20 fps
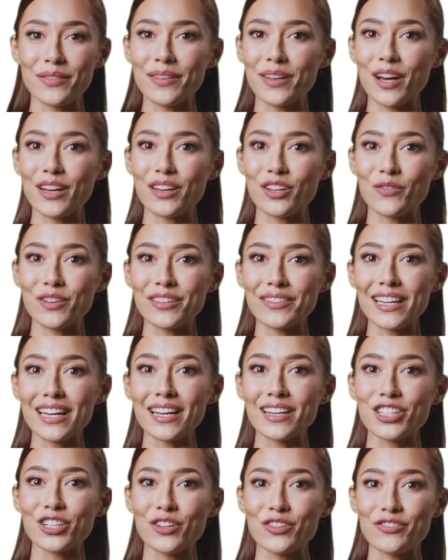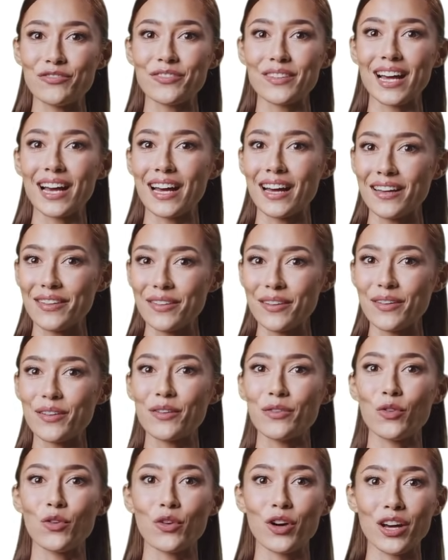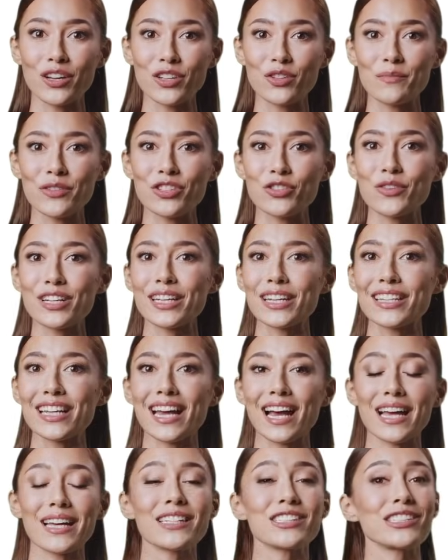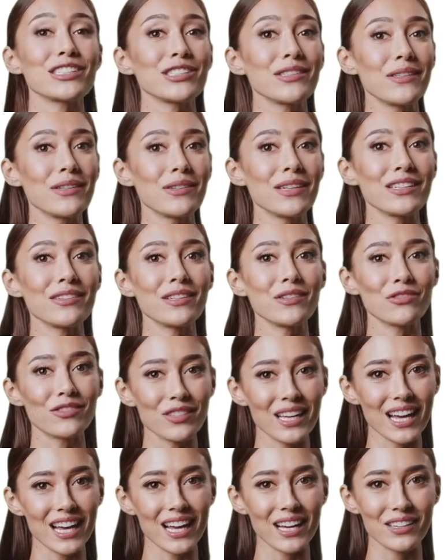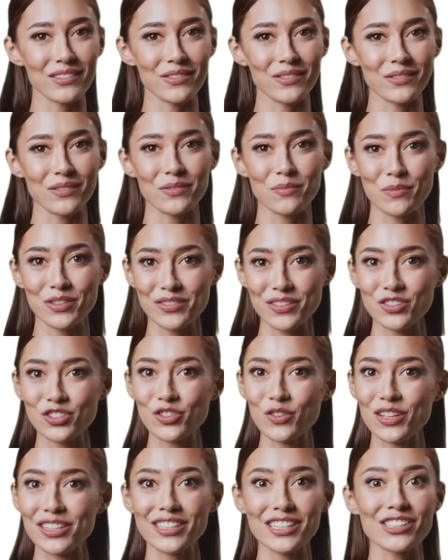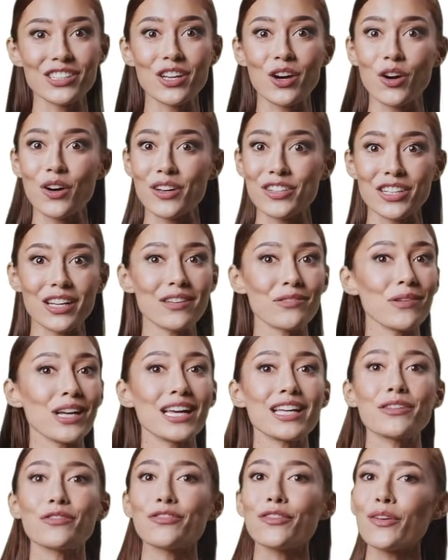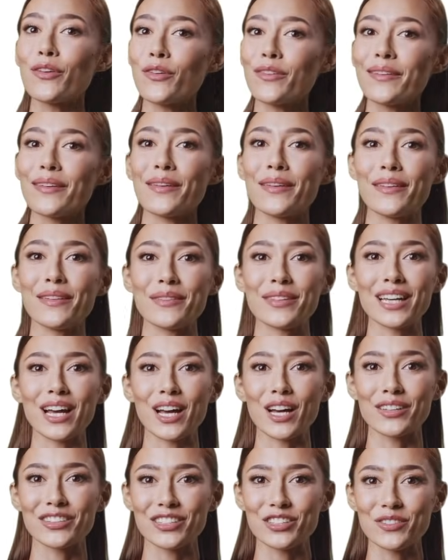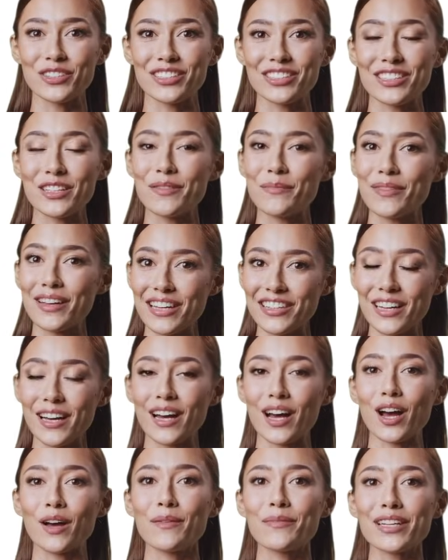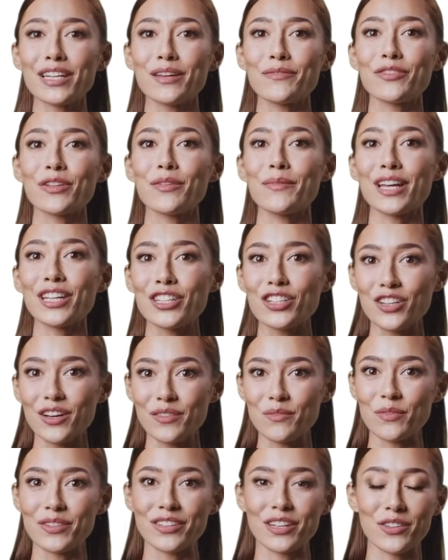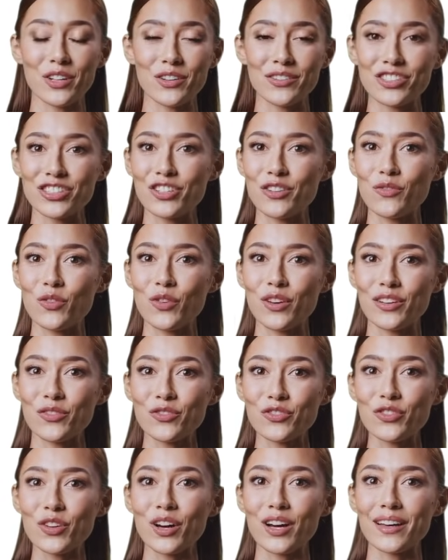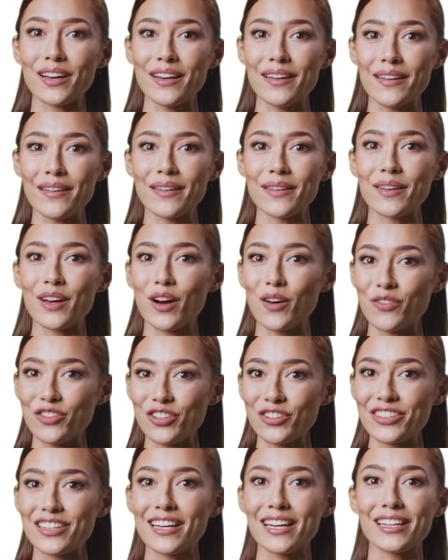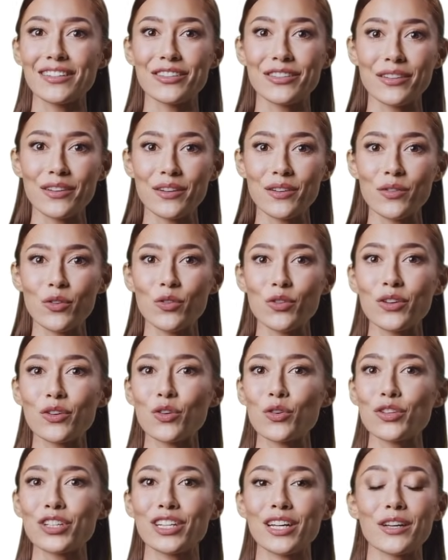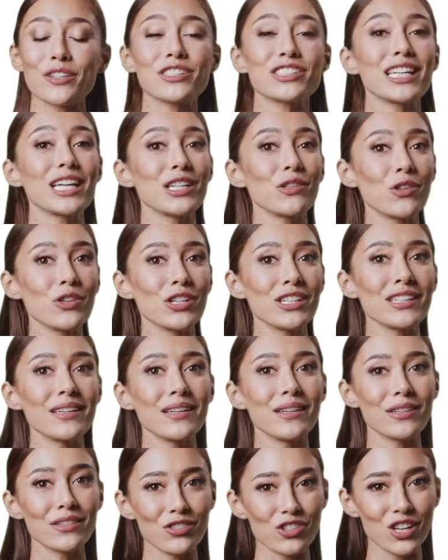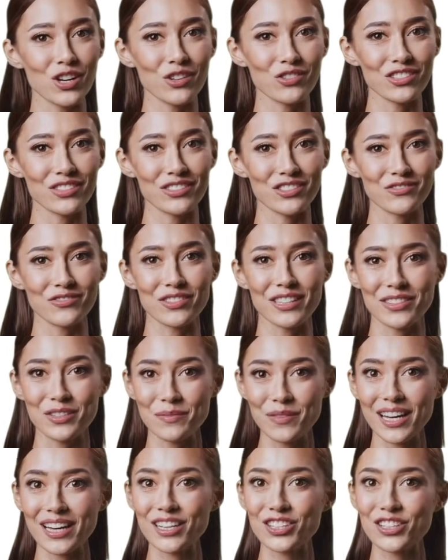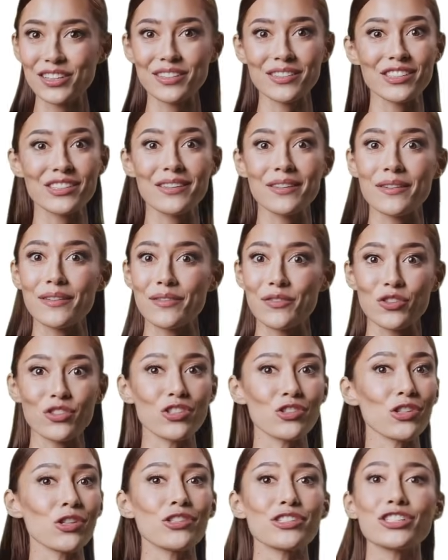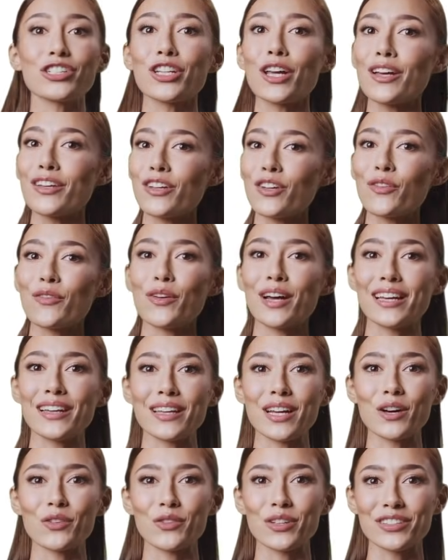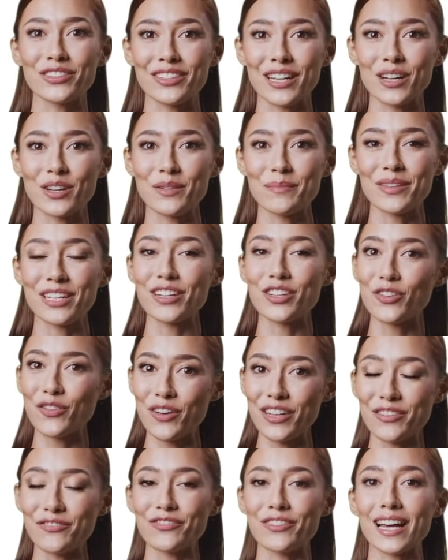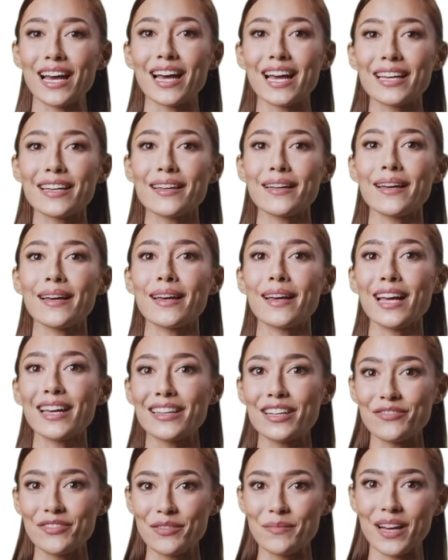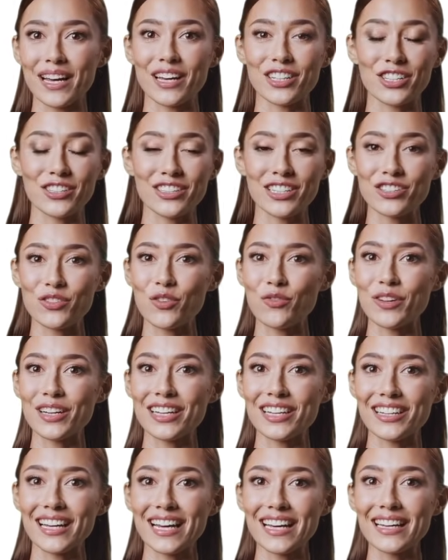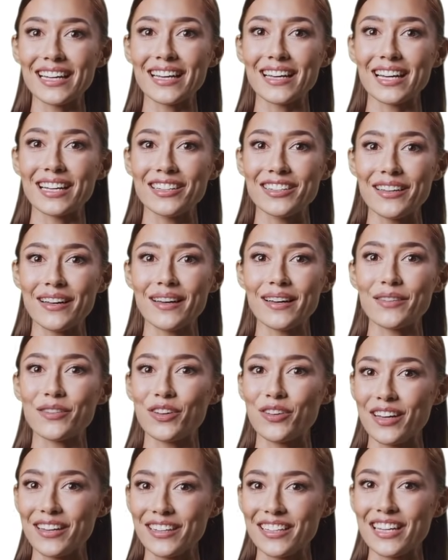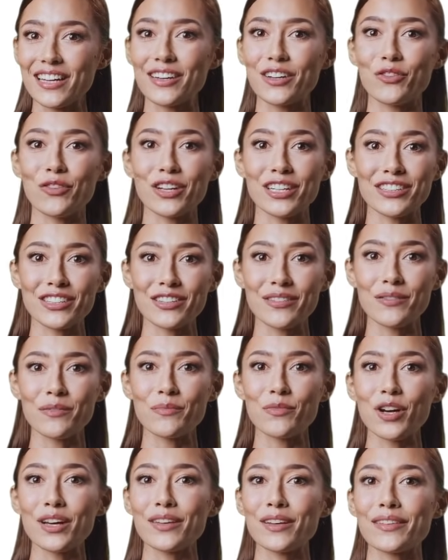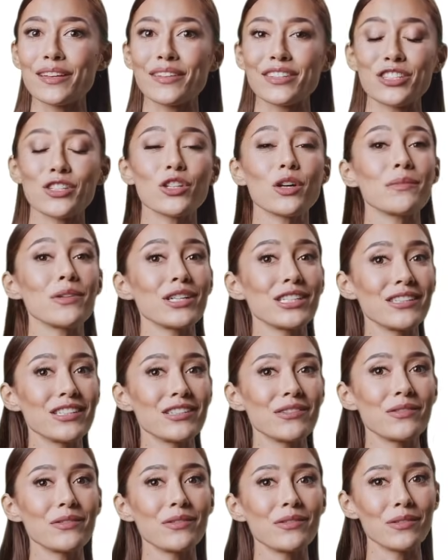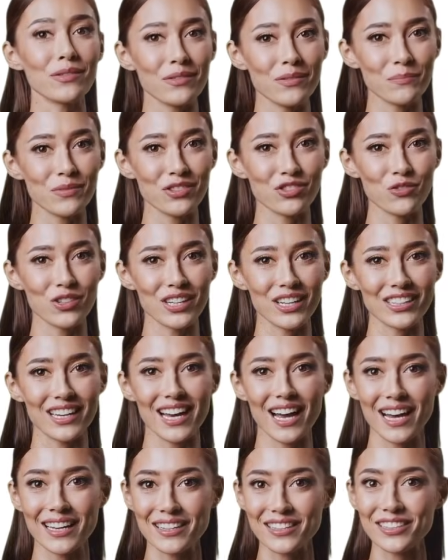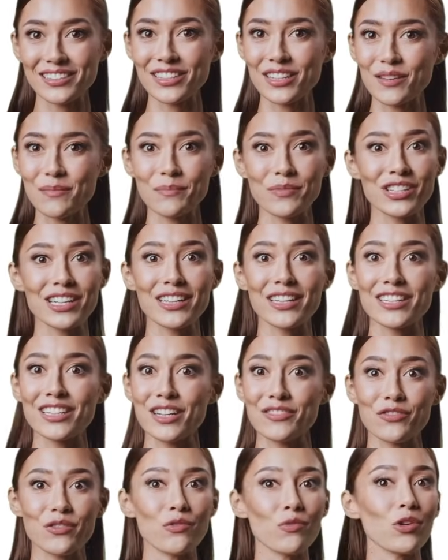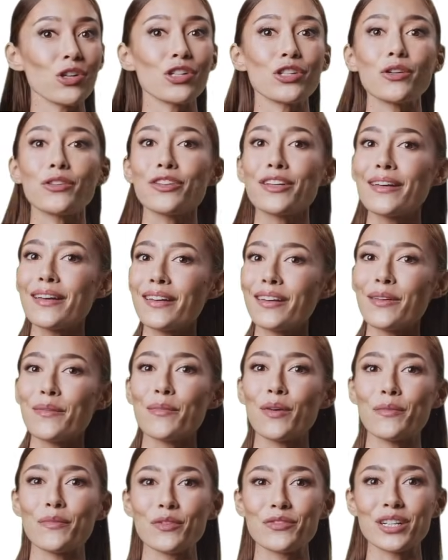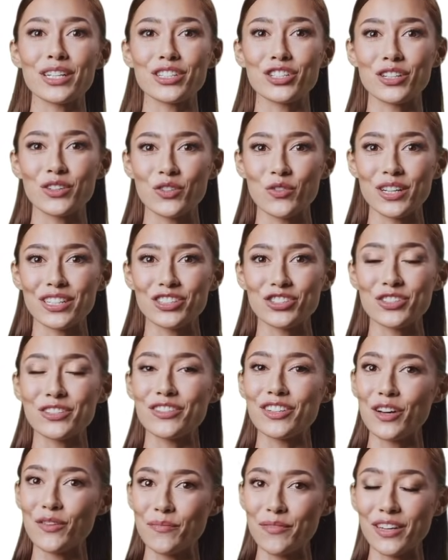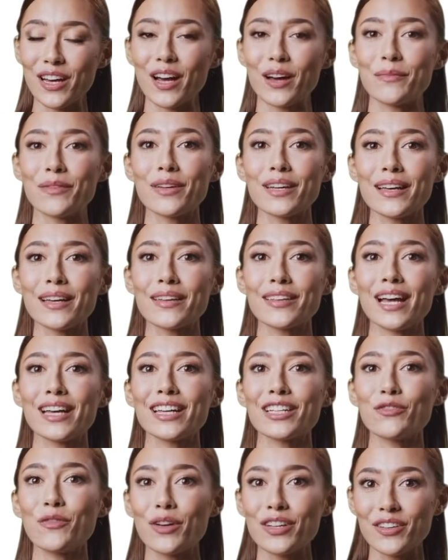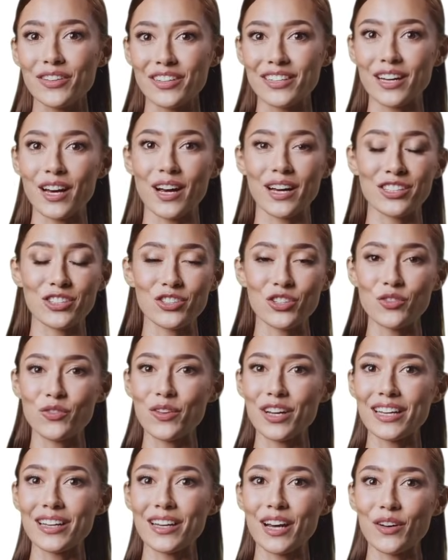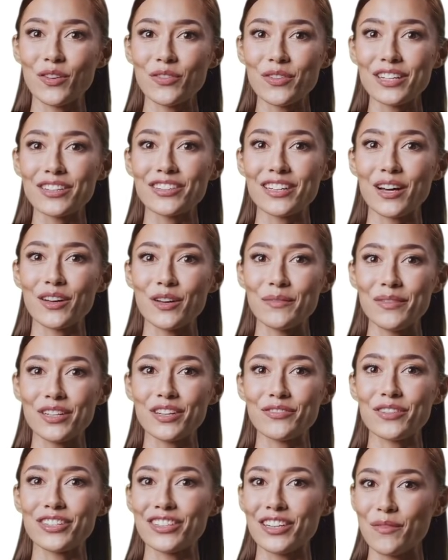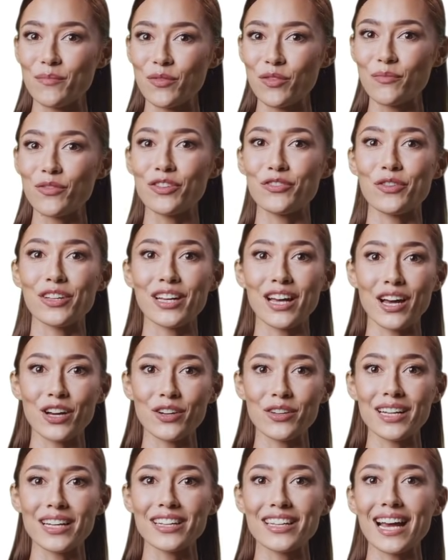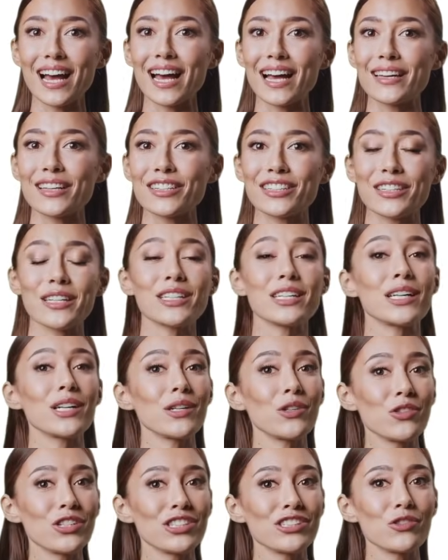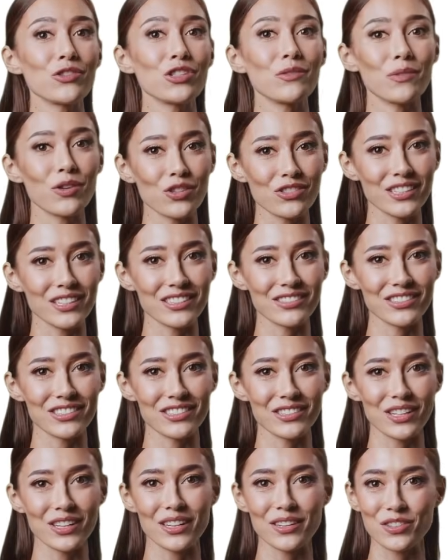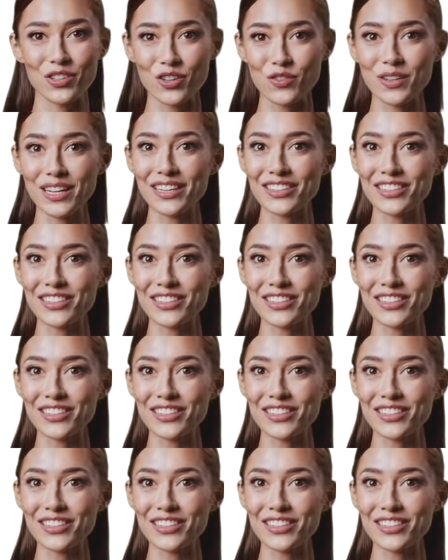Are you in the acute flare, or are you between attacks? In the flare, when the joint is hot and painful, the answer is simply to calm the inflammation with a non-steroidal drug, colchicine, or a corticosteroid, chosen to fit the patient. You do not start urate-lowering therapy during a flare, and if the patient is already taking it, you continue it, rather than stop it. Between attacks is a completely different world, where prevention questions open up. That is when you start urate-lowering therapy for someone with recurring attacks, crystal deposits, urate